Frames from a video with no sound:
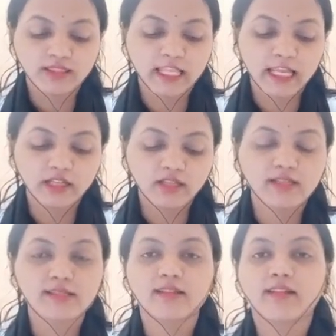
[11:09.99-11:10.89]
Then
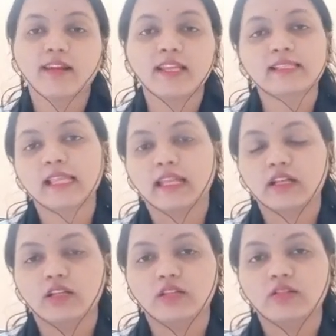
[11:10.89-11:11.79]
is
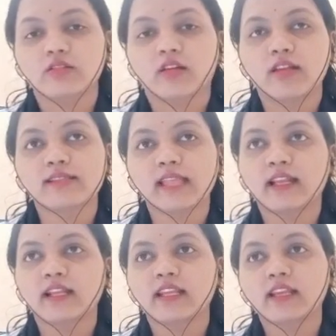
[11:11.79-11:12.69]
recycle.
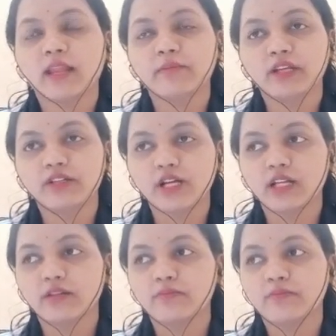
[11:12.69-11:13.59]
Recycling can be
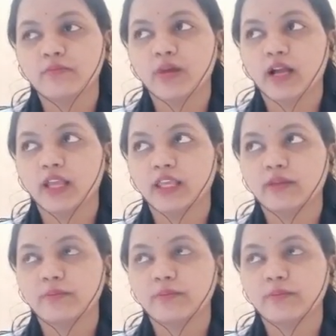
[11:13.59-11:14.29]
done by